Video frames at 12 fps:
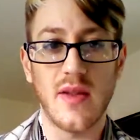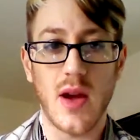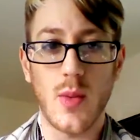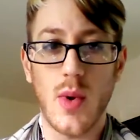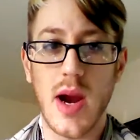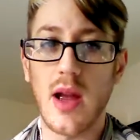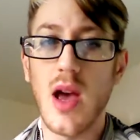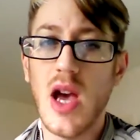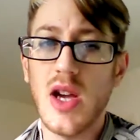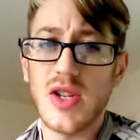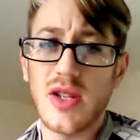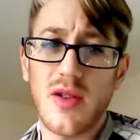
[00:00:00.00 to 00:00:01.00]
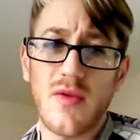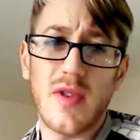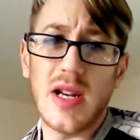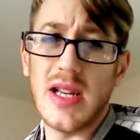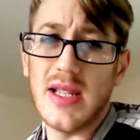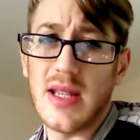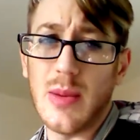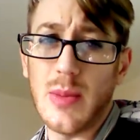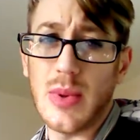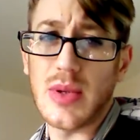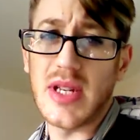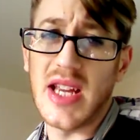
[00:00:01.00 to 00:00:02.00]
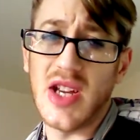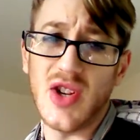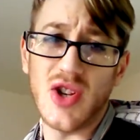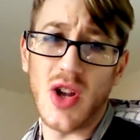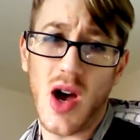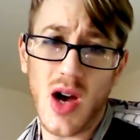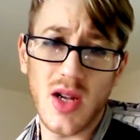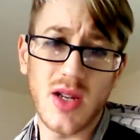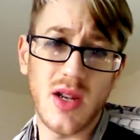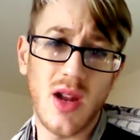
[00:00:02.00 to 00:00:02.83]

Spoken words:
I'm wearing just a really simple t-shirt